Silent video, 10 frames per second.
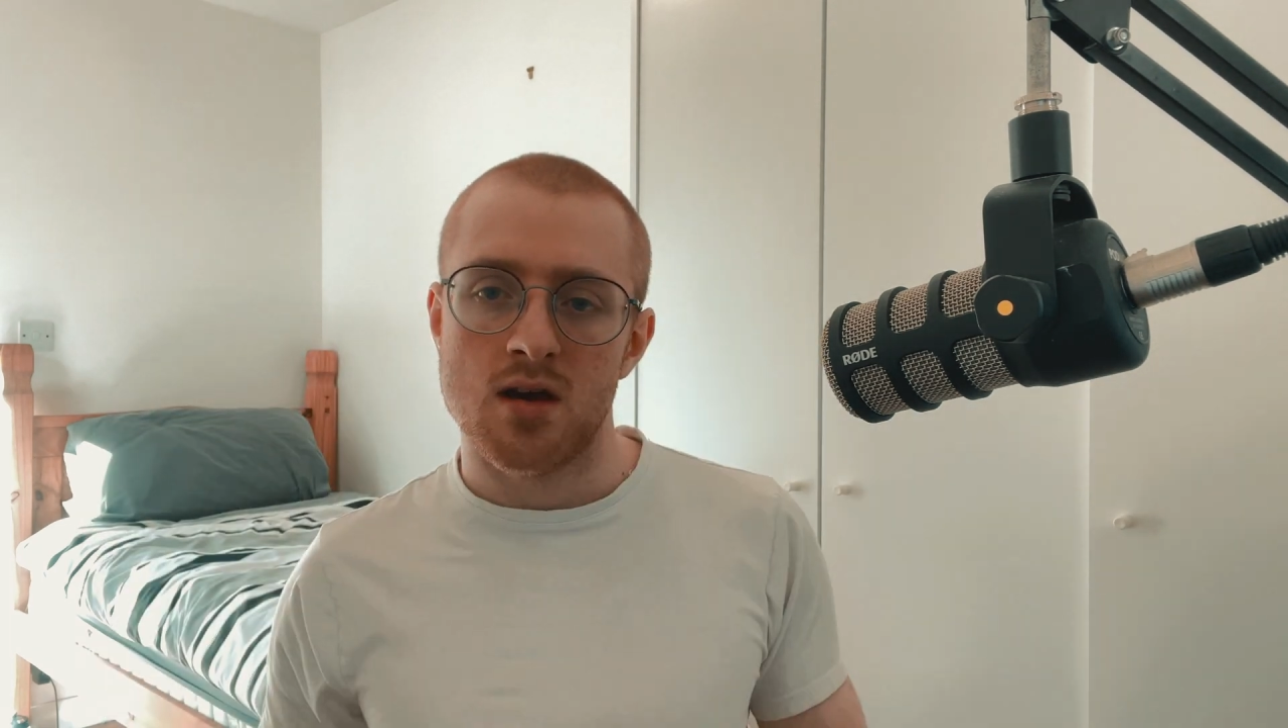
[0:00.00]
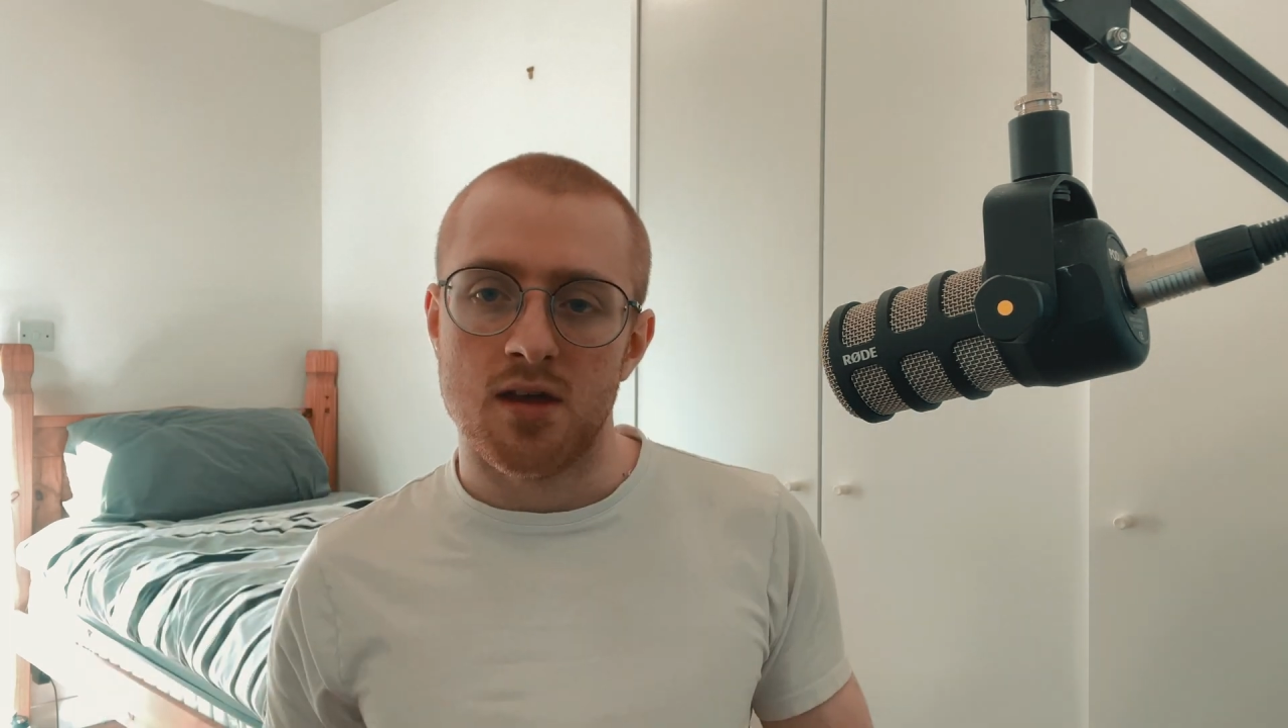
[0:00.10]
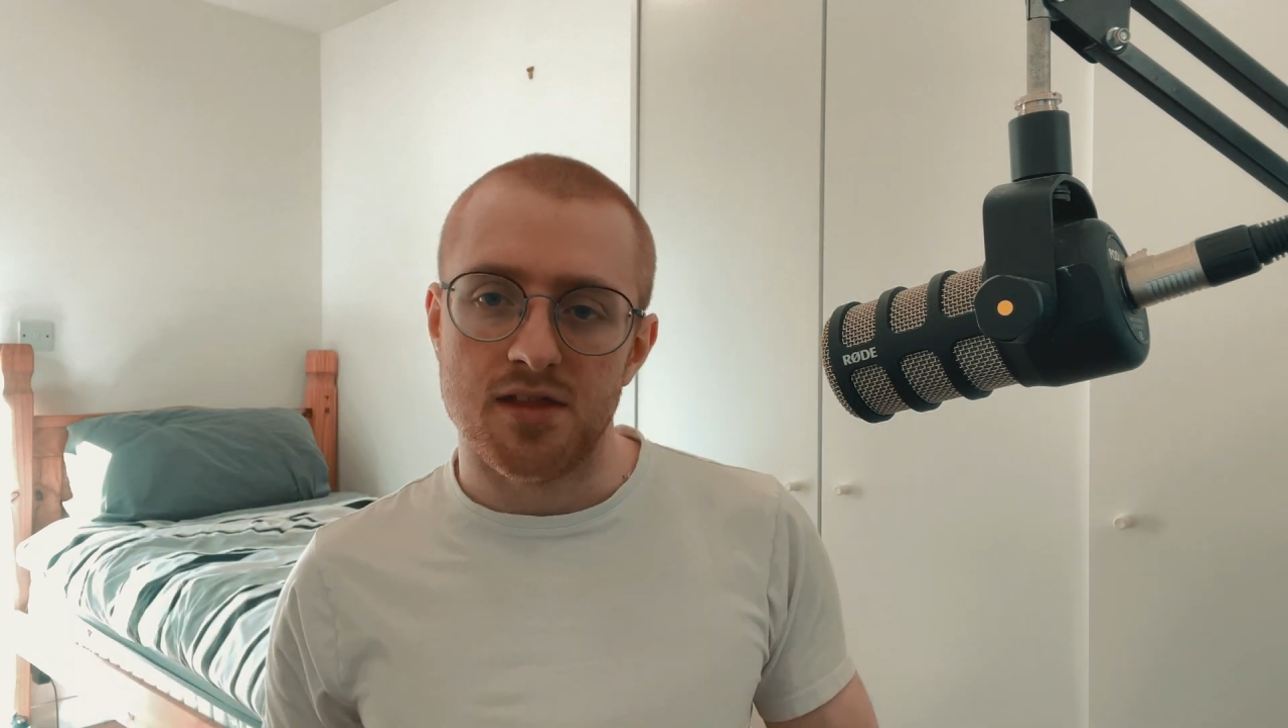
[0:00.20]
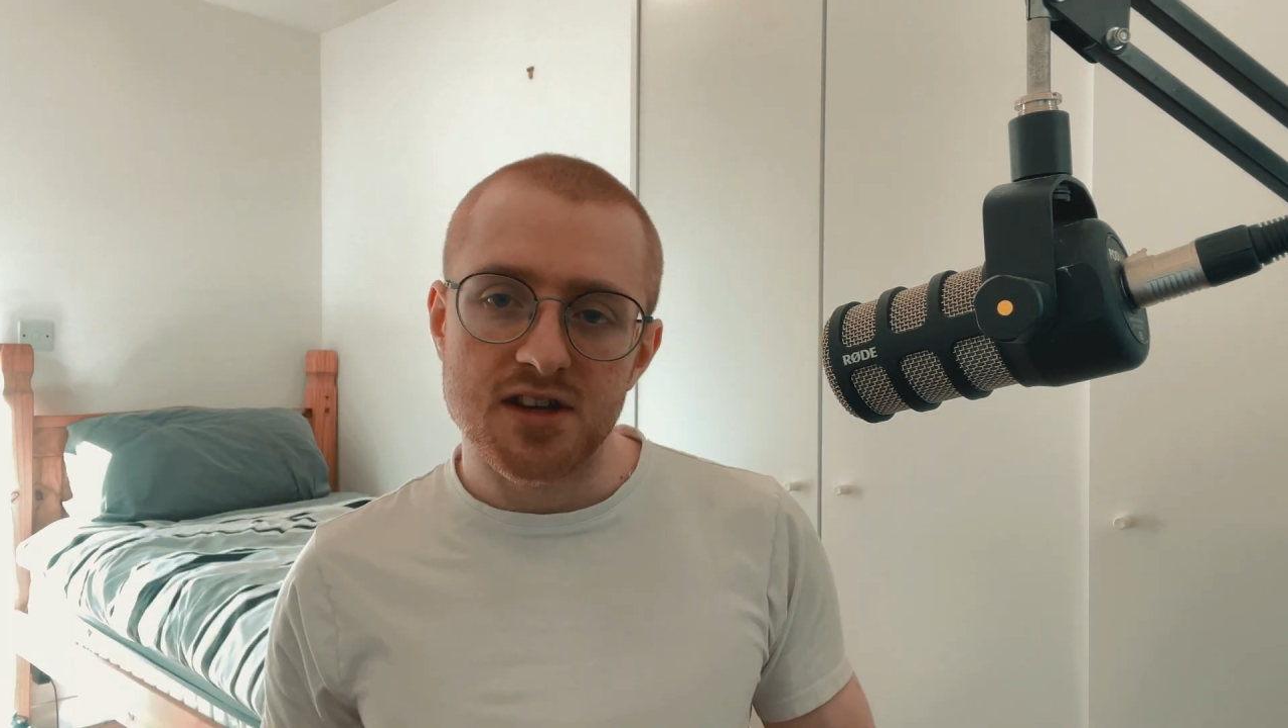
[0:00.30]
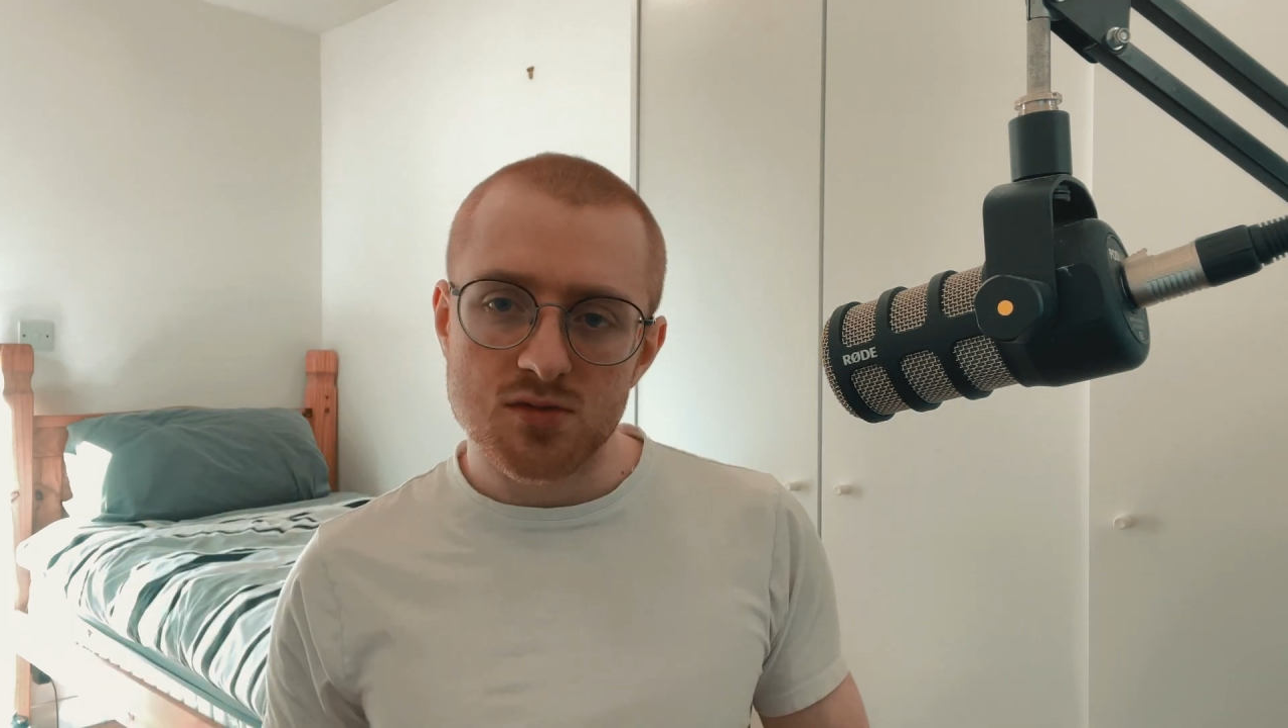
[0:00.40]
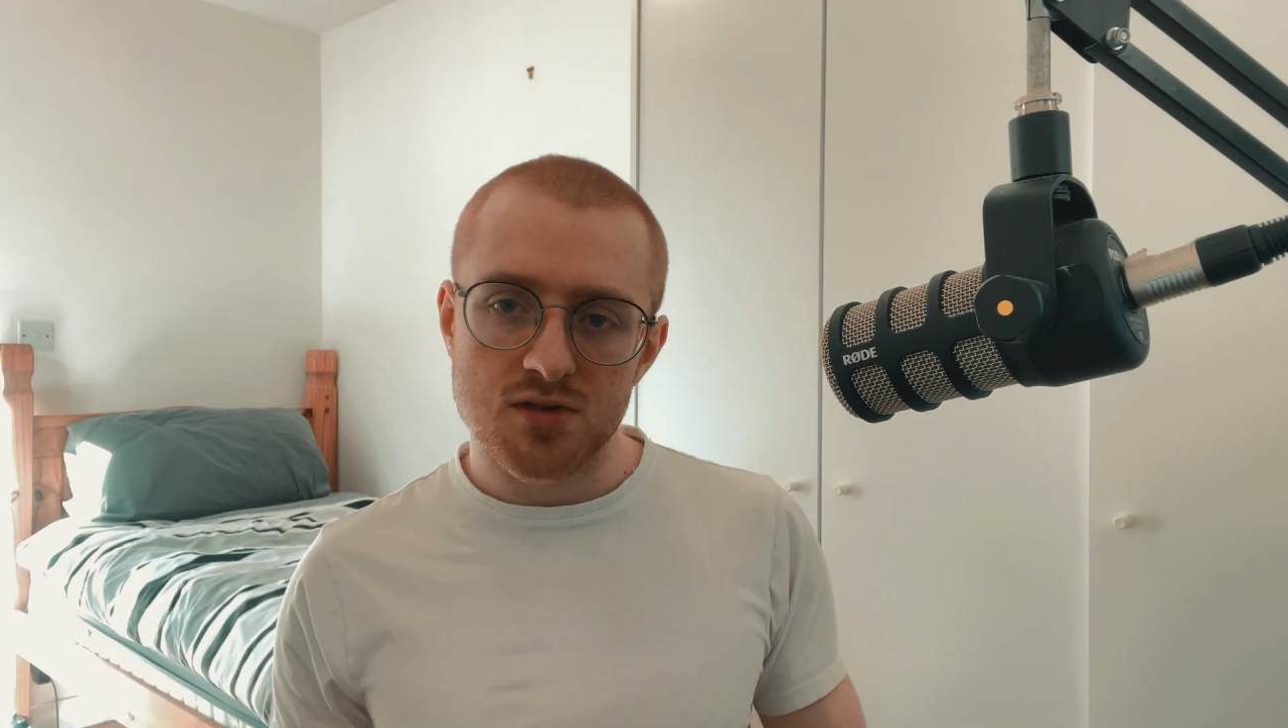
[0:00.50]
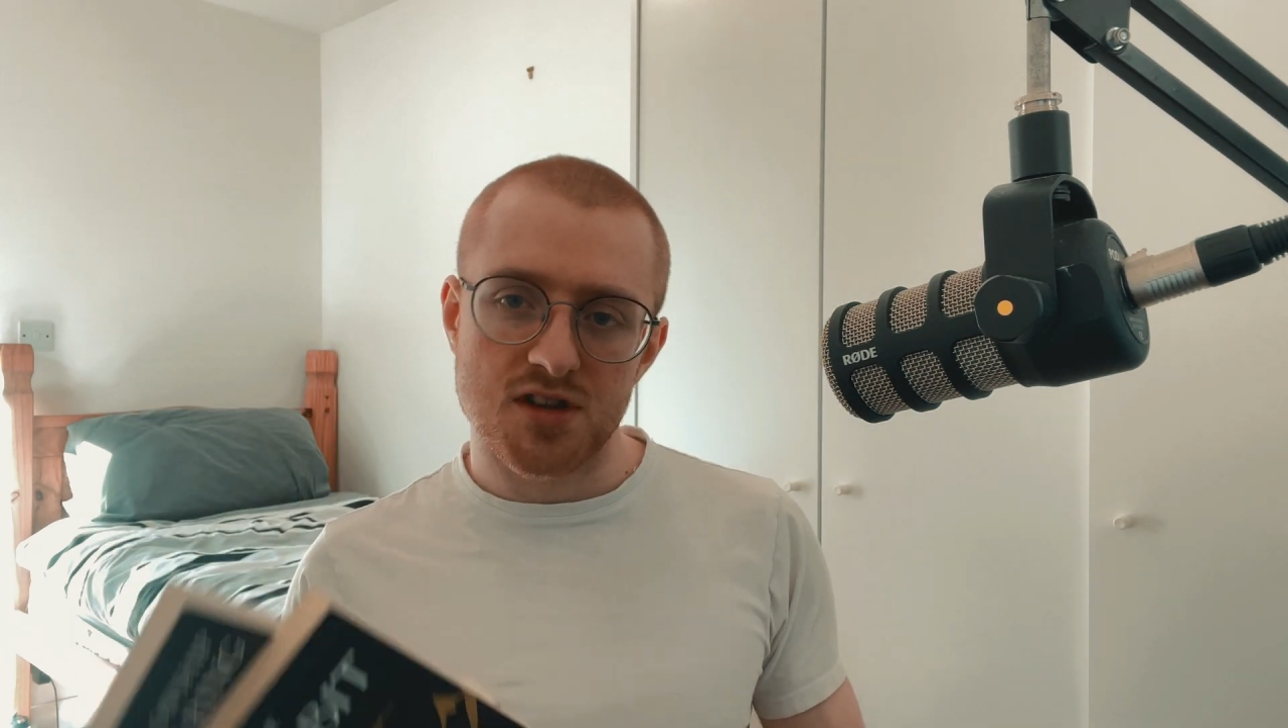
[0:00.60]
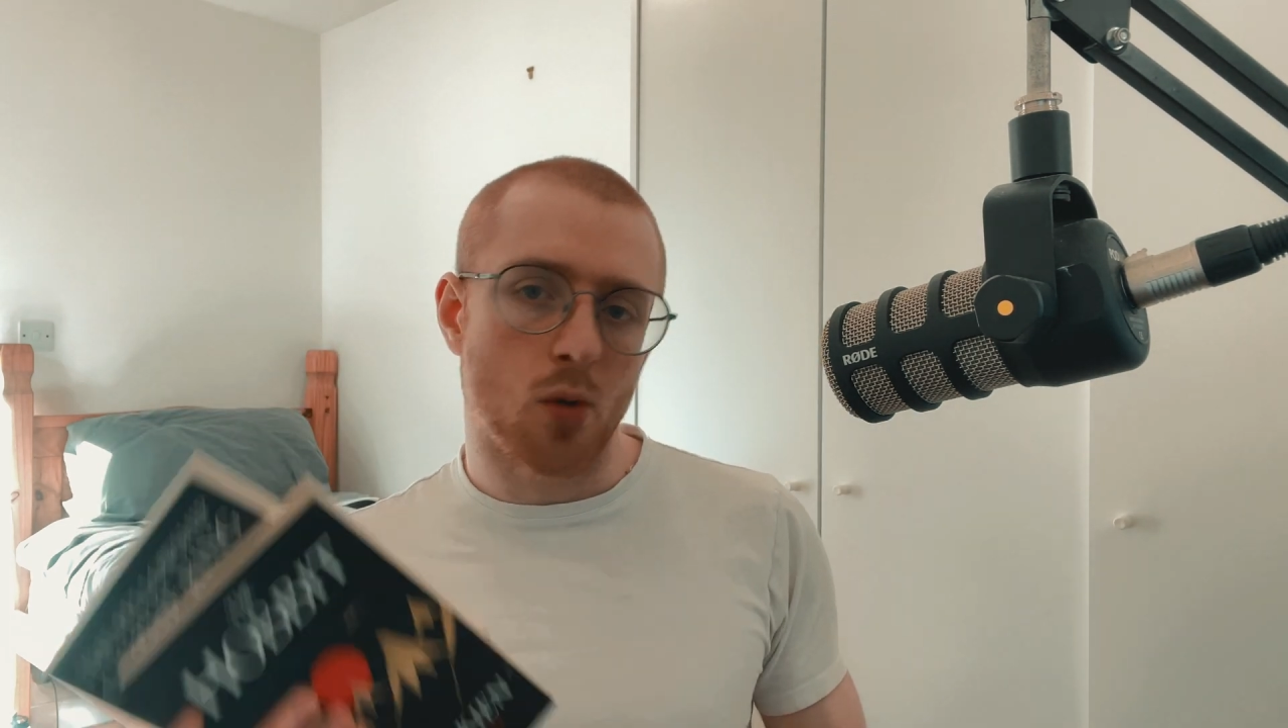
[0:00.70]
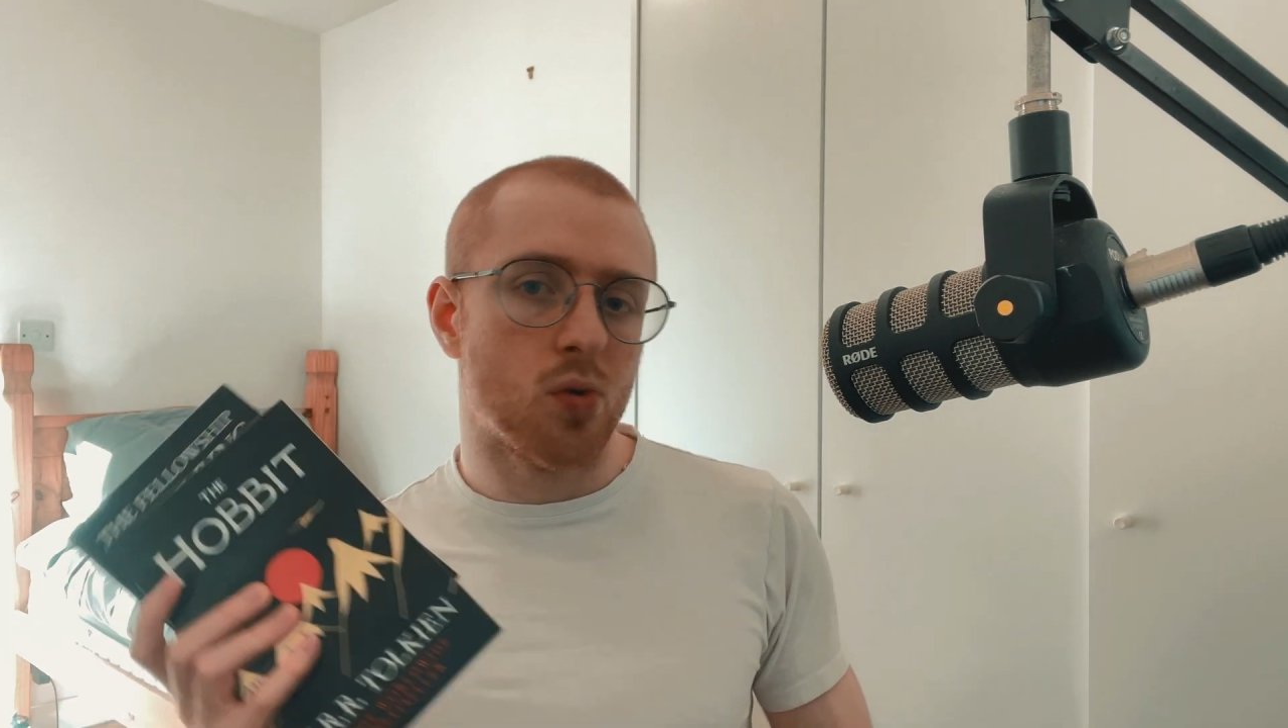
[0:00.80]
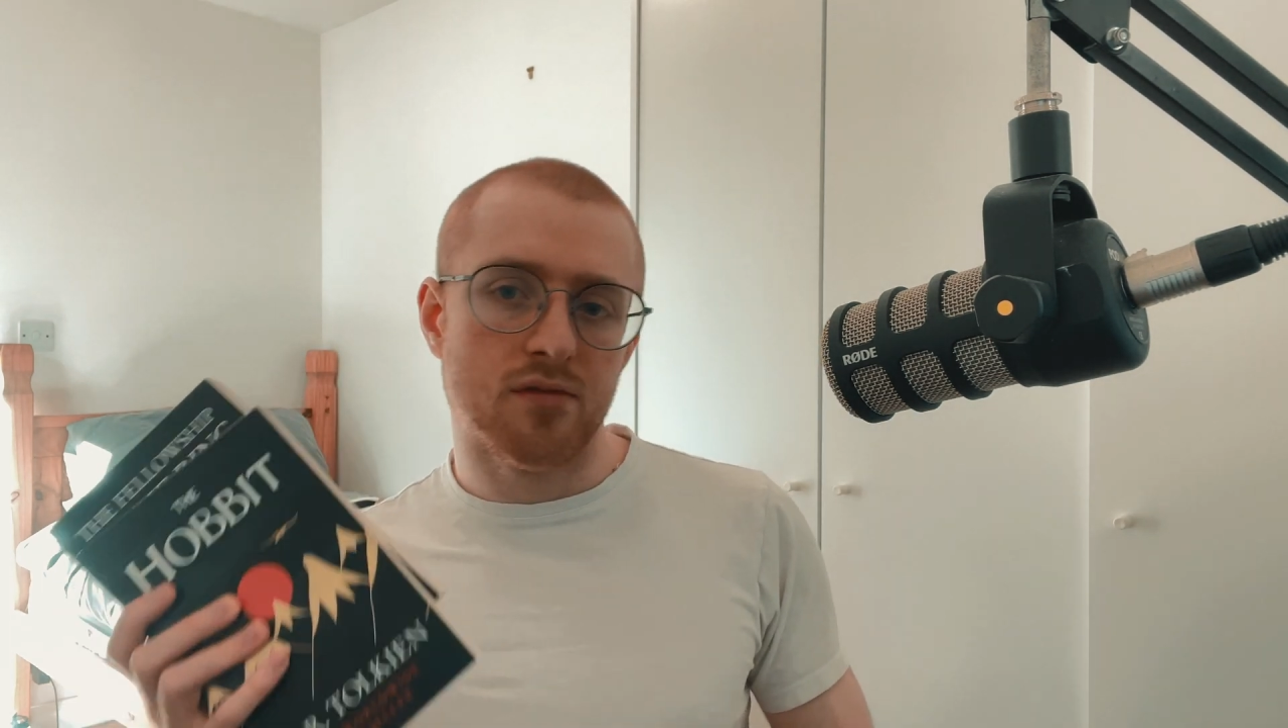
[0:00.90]
These ones
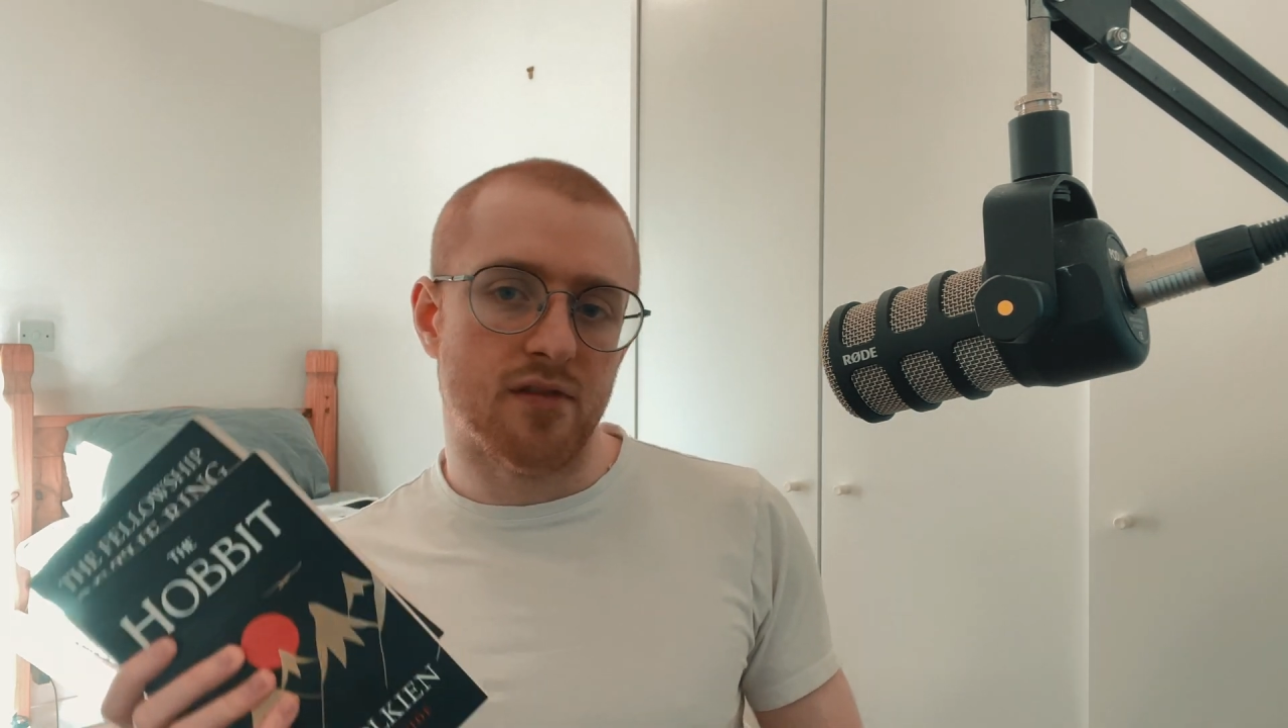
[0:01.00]
I wouldn't